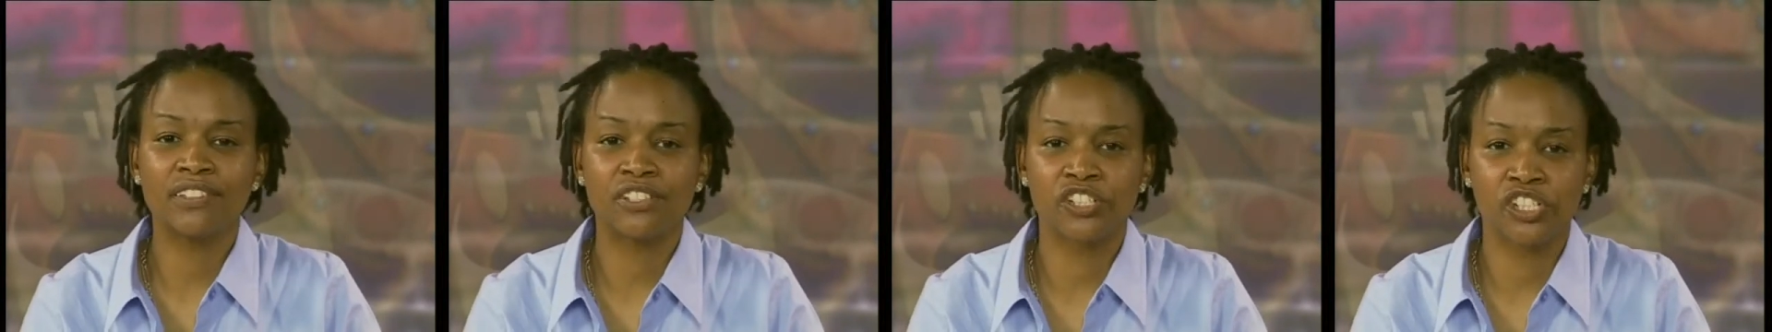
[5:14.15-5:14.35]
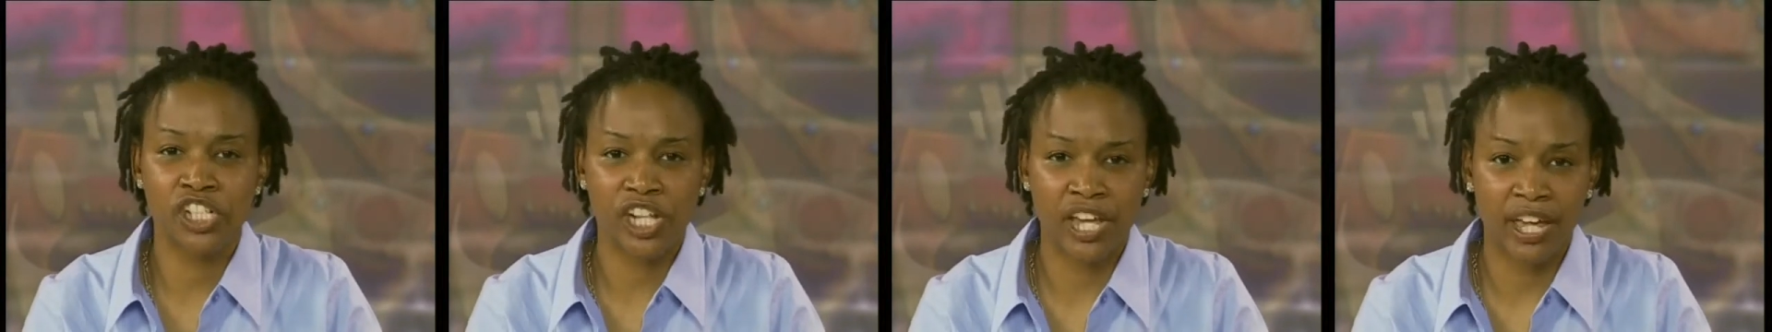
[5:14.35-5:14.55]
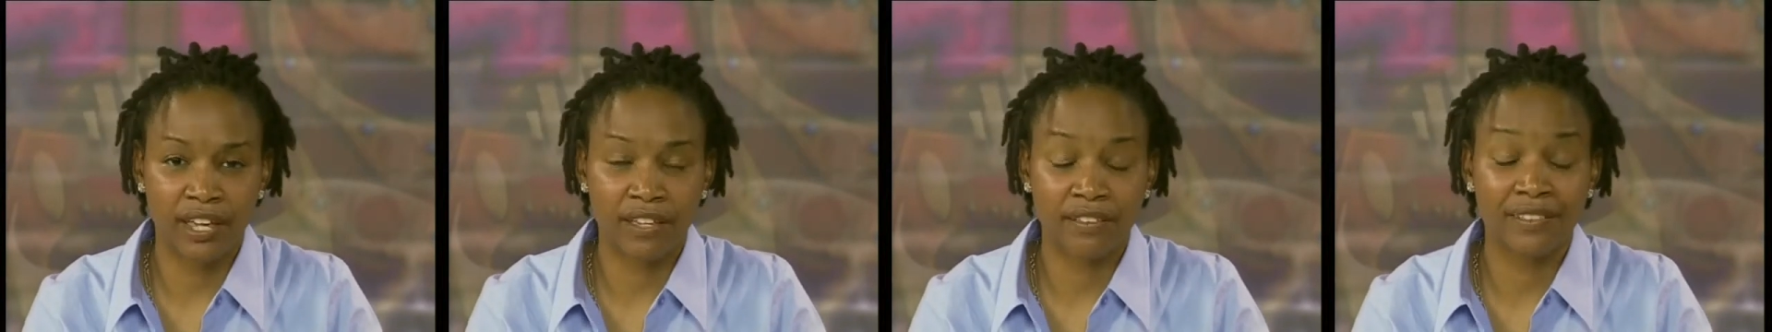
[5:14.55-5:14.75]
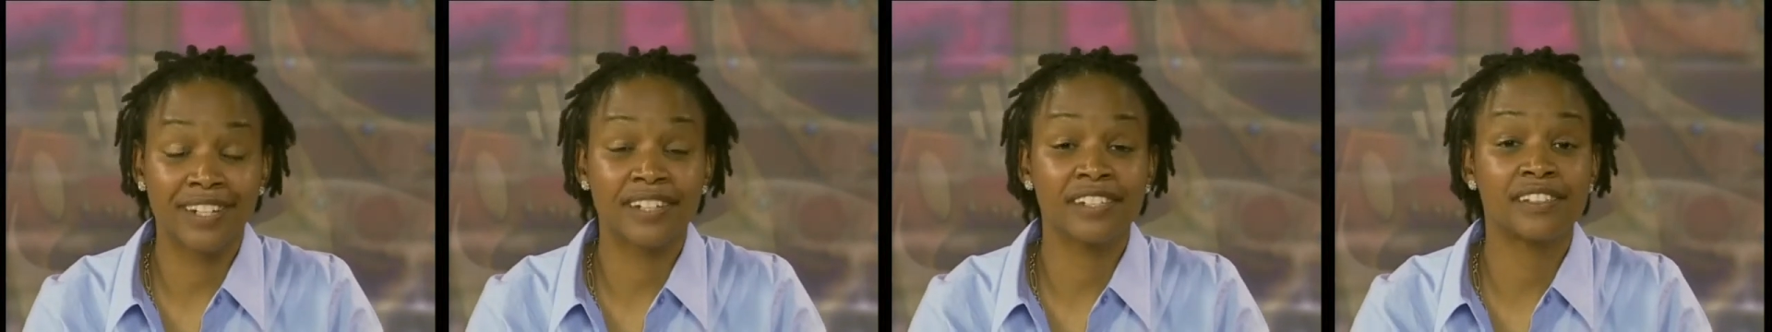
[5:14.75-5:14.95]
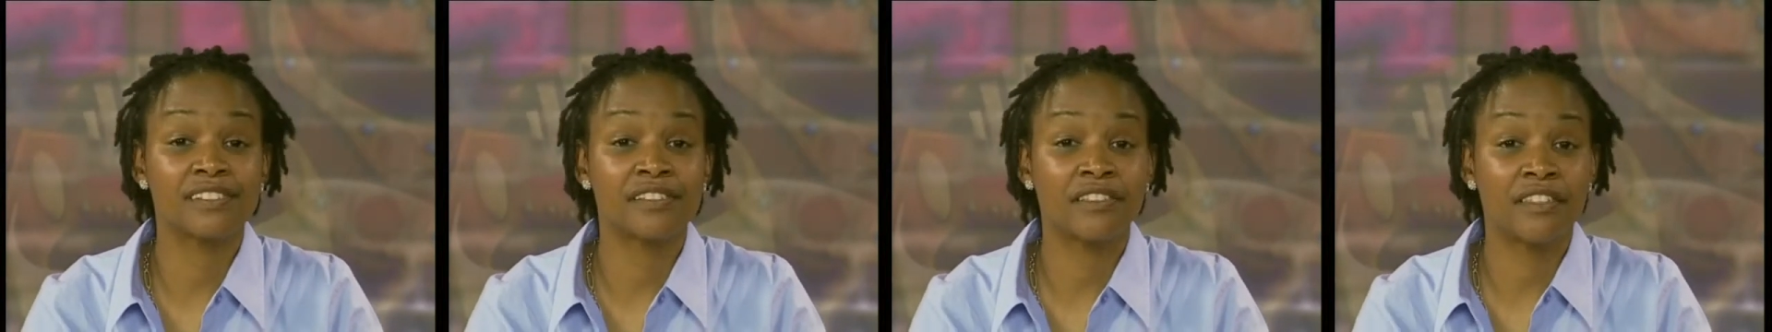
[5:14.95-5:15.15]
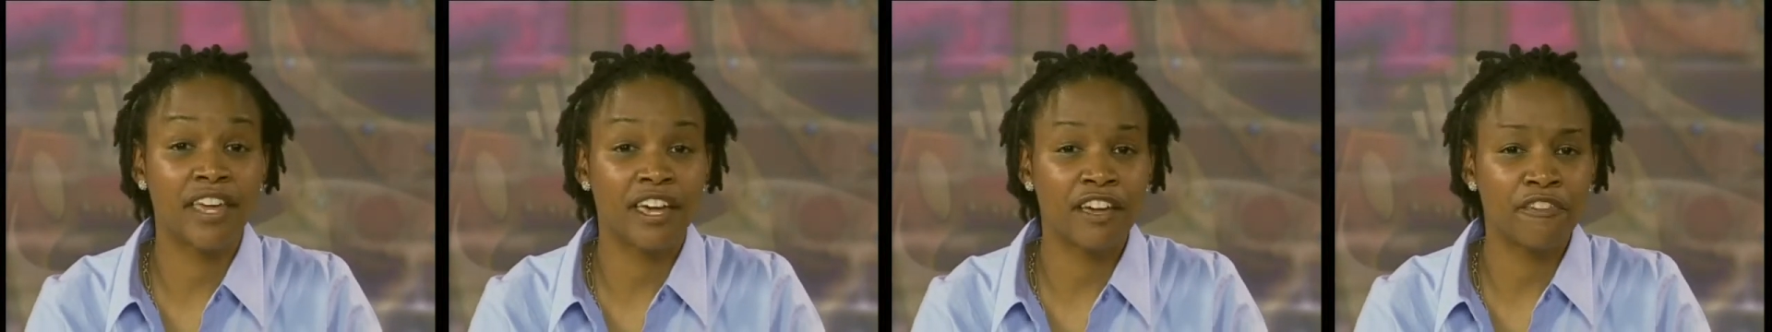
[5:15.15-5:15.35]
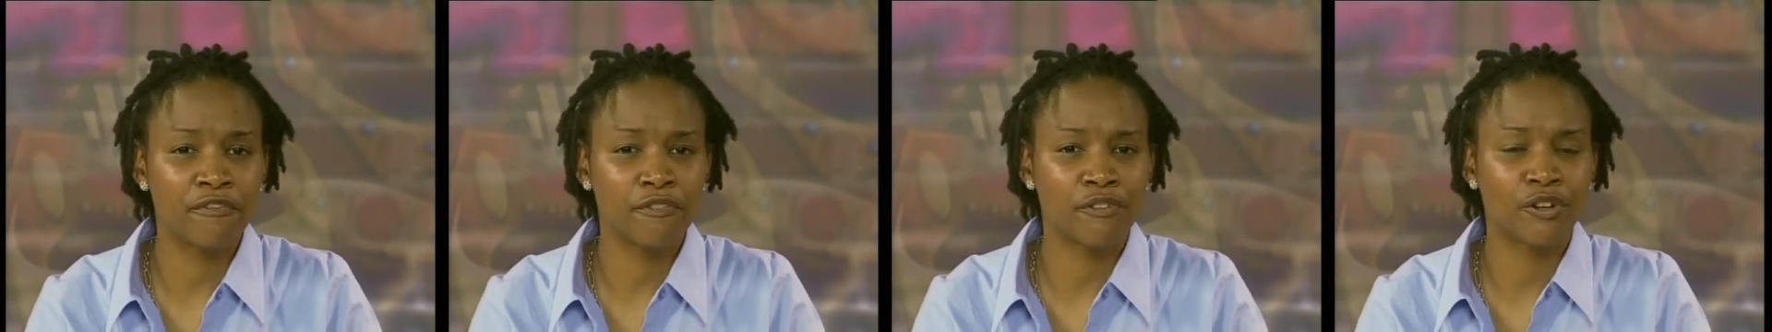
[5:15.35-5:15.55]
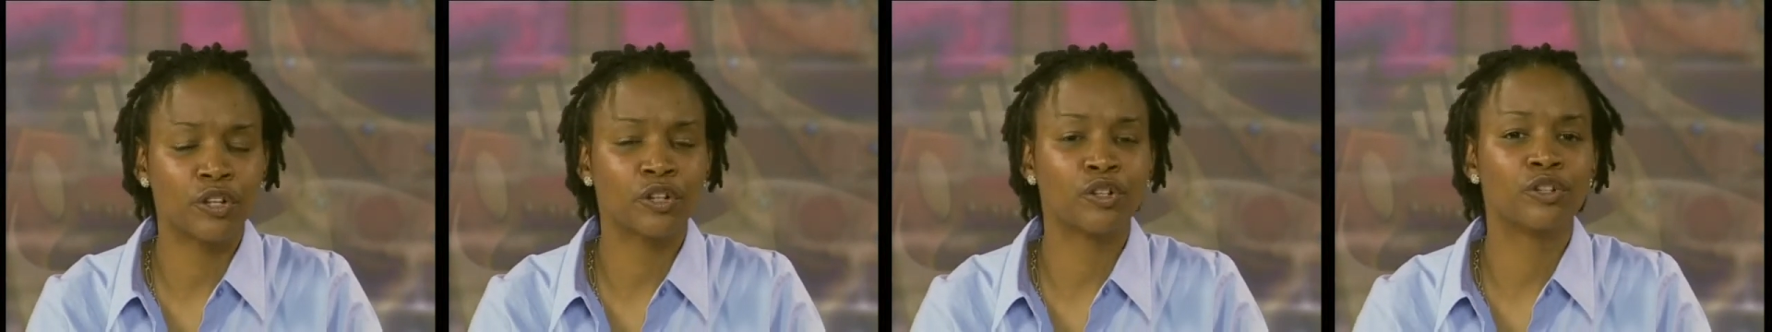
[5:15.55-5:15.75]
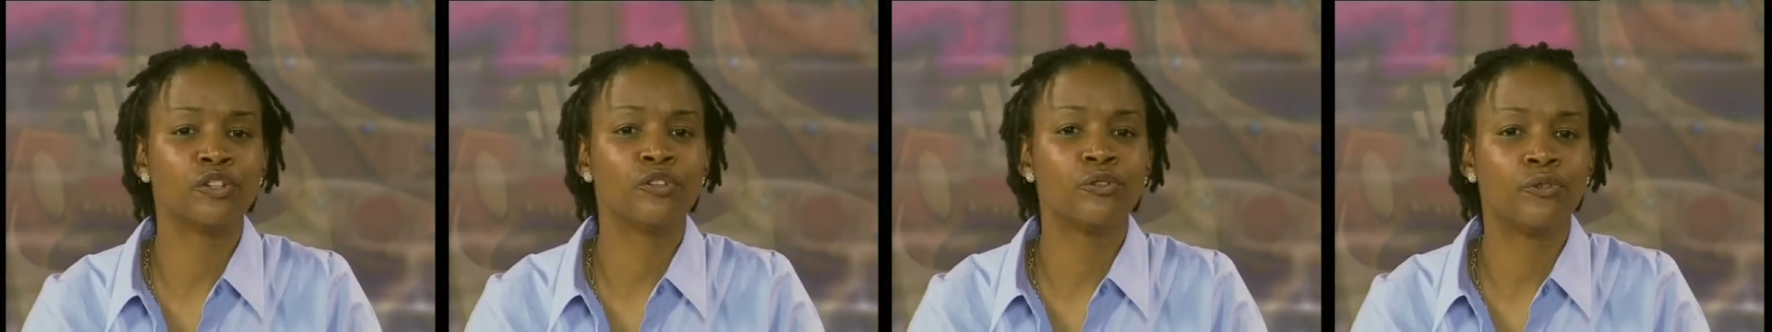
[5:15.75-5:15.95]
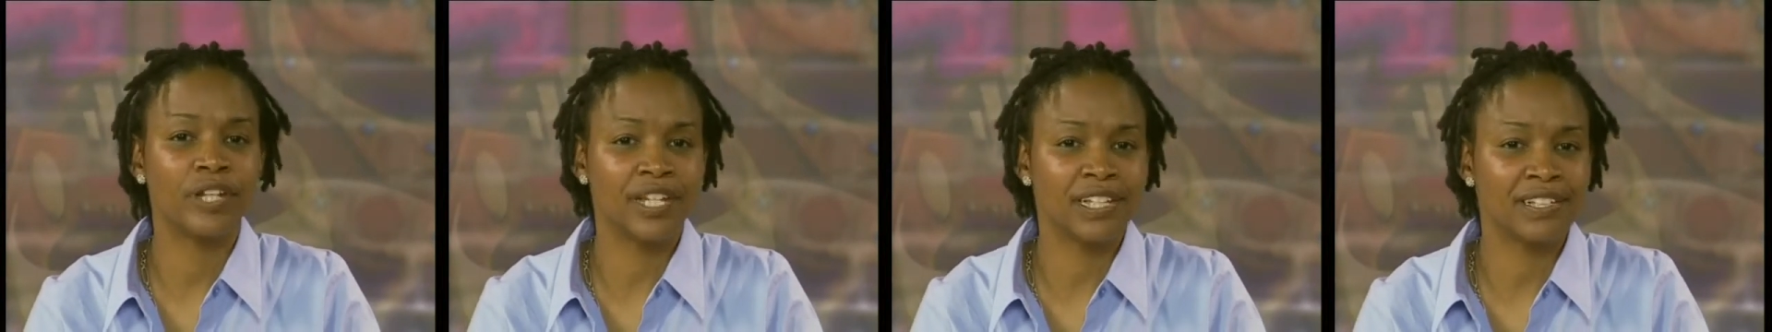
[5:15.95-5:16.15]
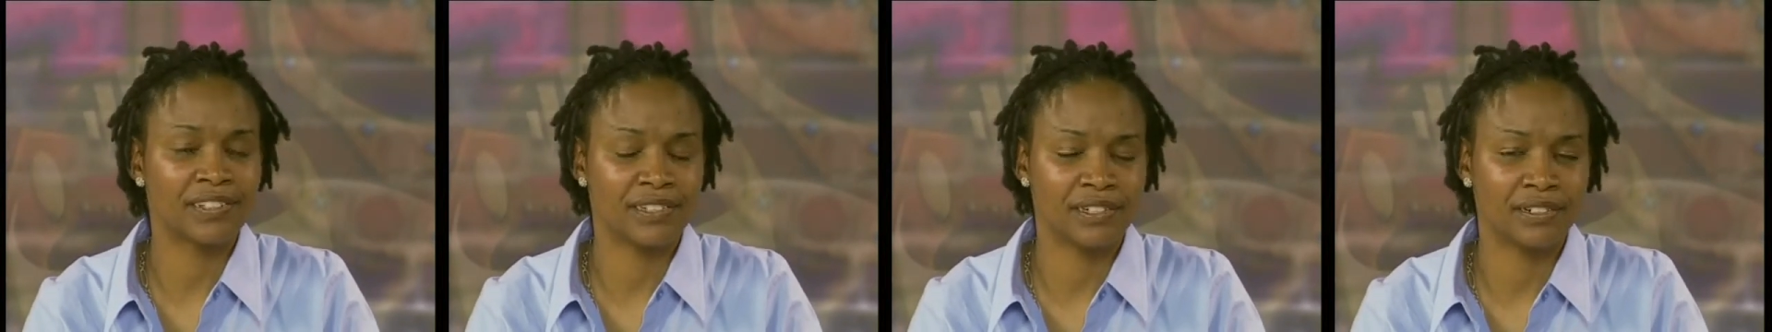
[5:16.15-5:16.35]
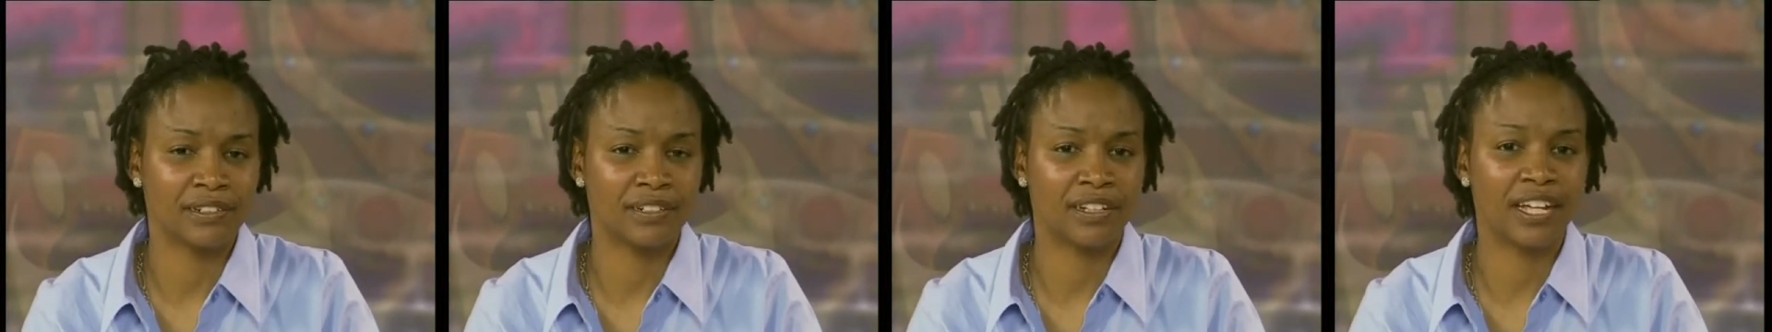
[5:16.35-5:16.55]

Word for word: check that it's there for a good reason